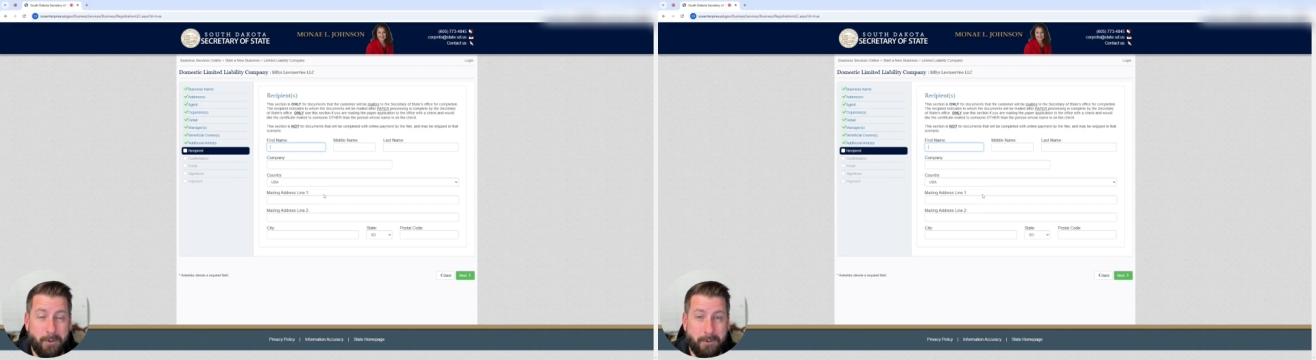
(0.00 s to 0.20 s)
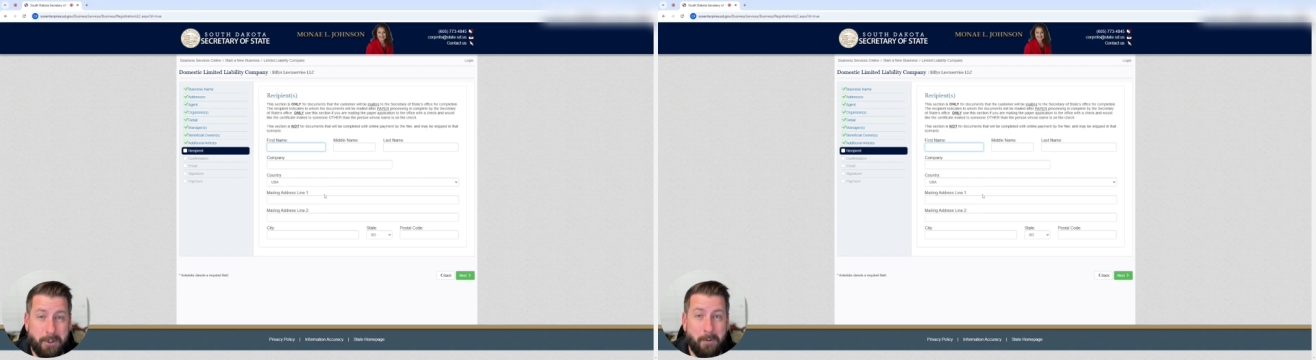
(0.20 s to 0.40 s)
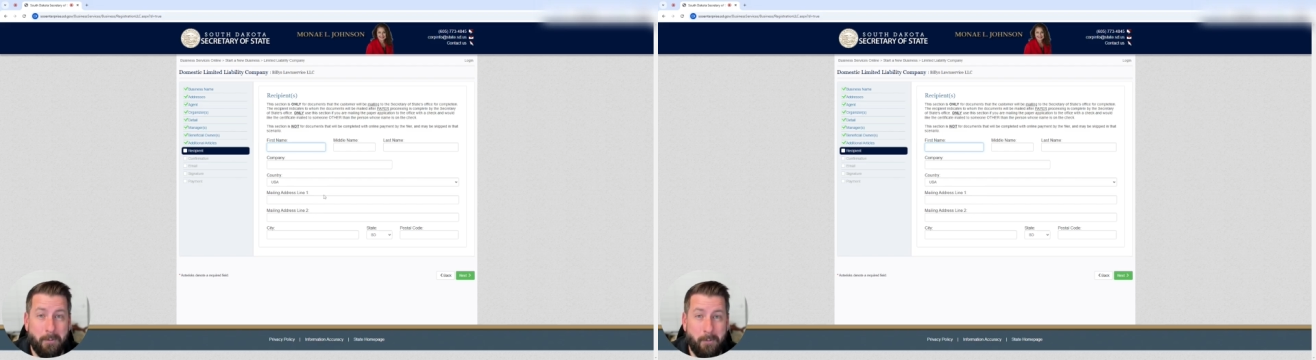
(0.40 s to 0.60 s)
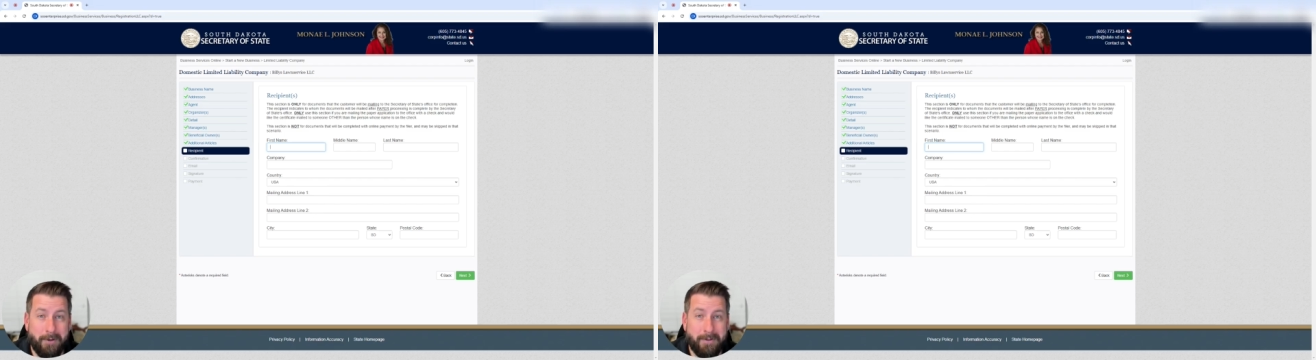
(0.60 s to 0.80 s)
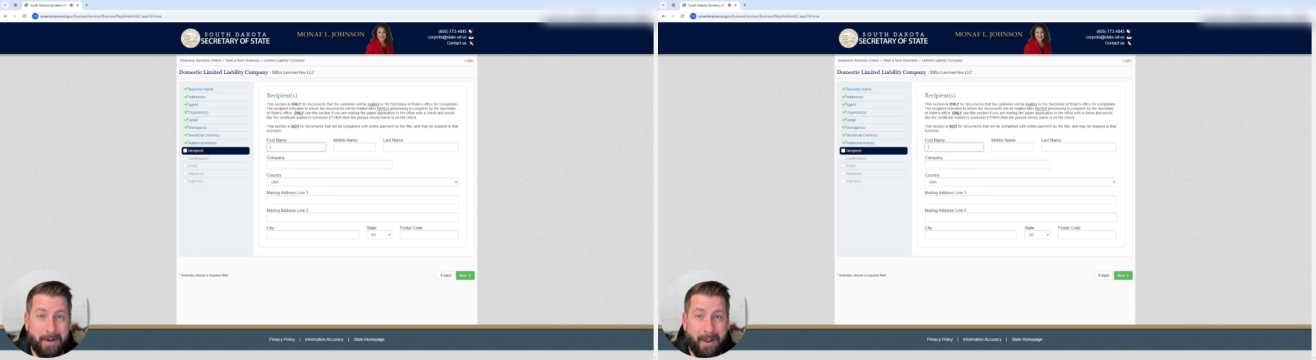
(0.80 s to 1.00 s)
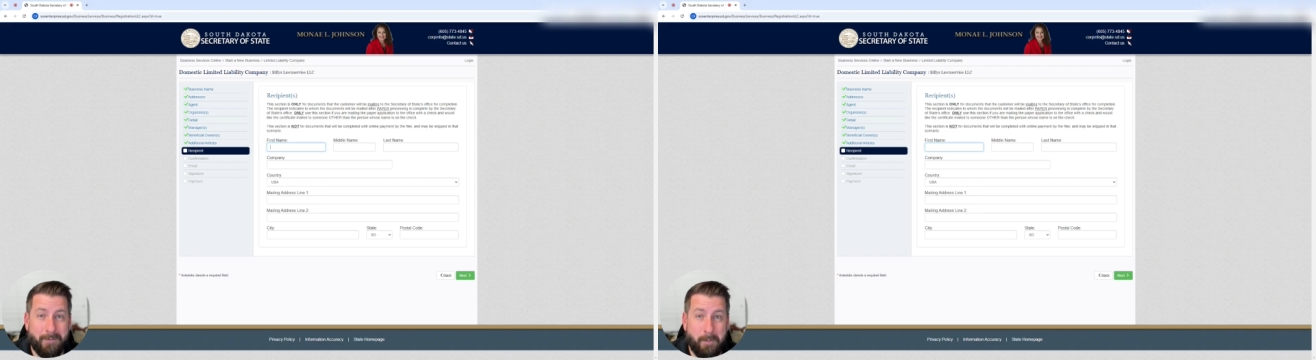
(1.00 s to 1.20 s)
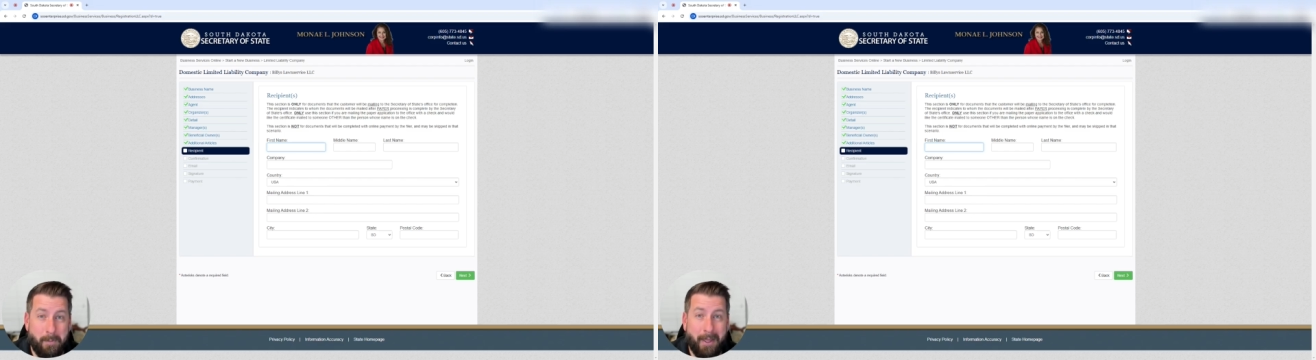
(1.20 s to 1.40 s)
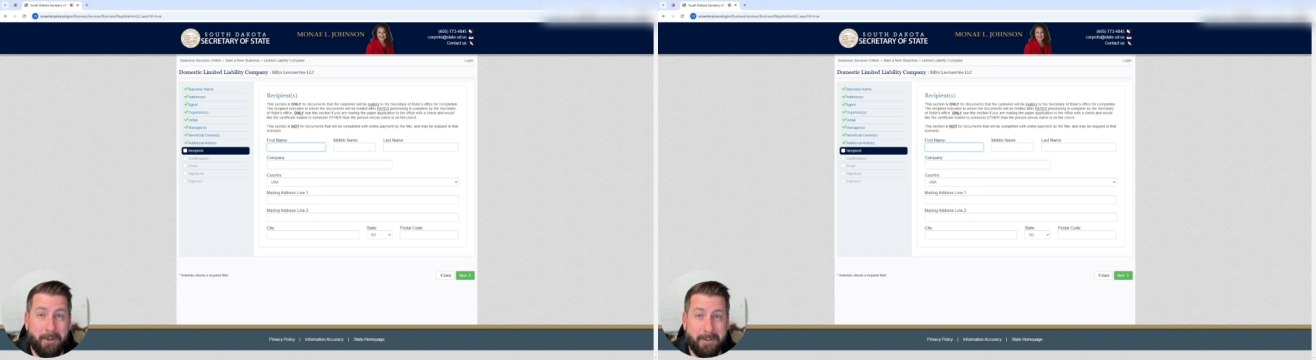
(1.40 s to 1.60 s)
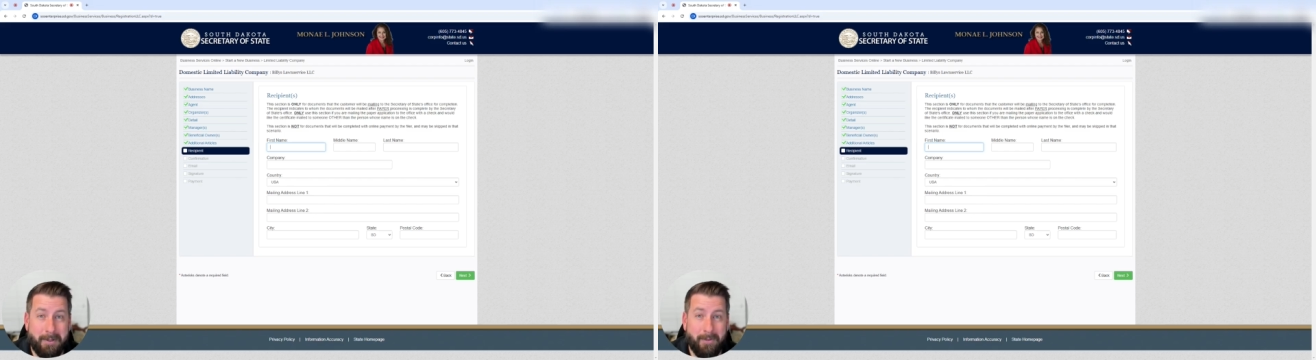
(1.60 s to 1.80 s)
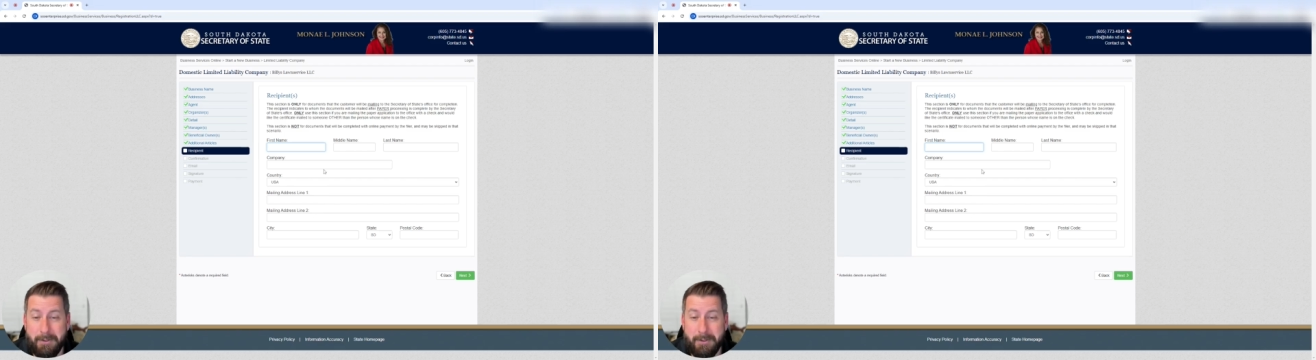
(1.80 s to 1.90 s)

you don't want to have to mail something.